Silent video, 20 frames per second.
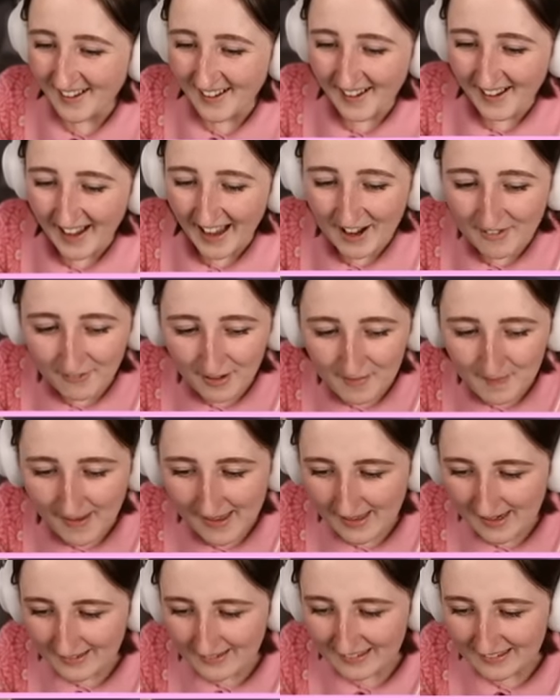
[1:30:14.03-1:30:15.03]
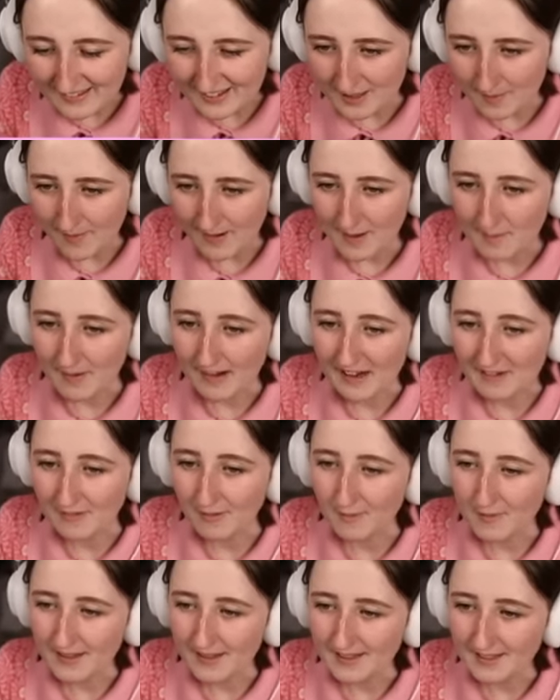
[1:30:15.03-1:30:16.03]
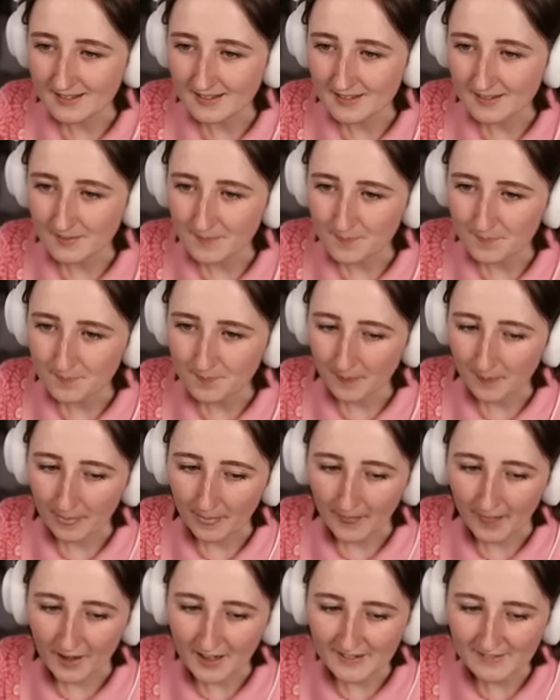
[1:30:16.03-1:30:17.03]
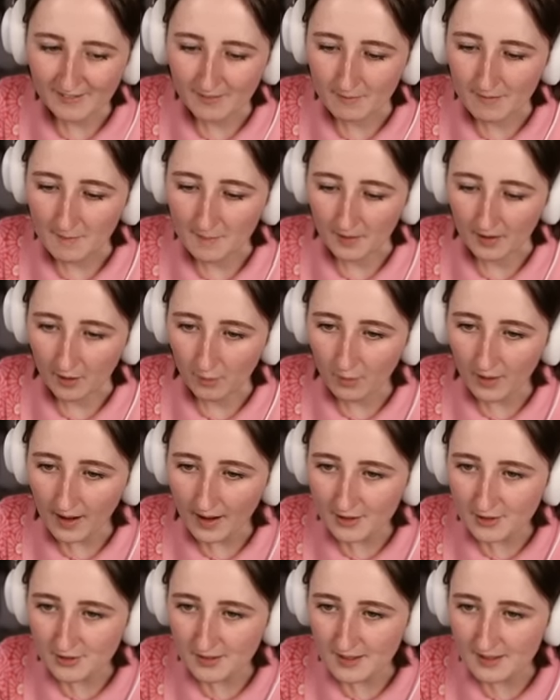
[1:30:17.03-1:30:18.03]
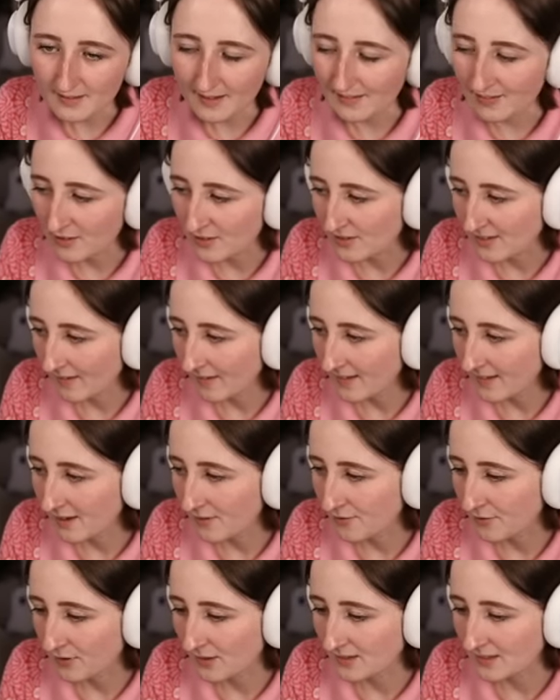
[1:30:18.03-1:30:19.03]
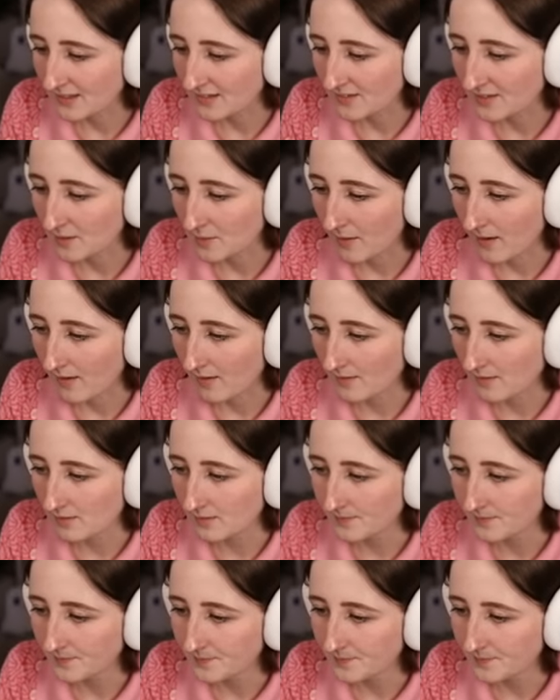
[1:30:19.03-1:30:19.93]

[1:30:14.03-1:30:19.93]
Have we made a decent amount of money from this? I don't even remember. We're actually, like, they're selling it for a decent amount.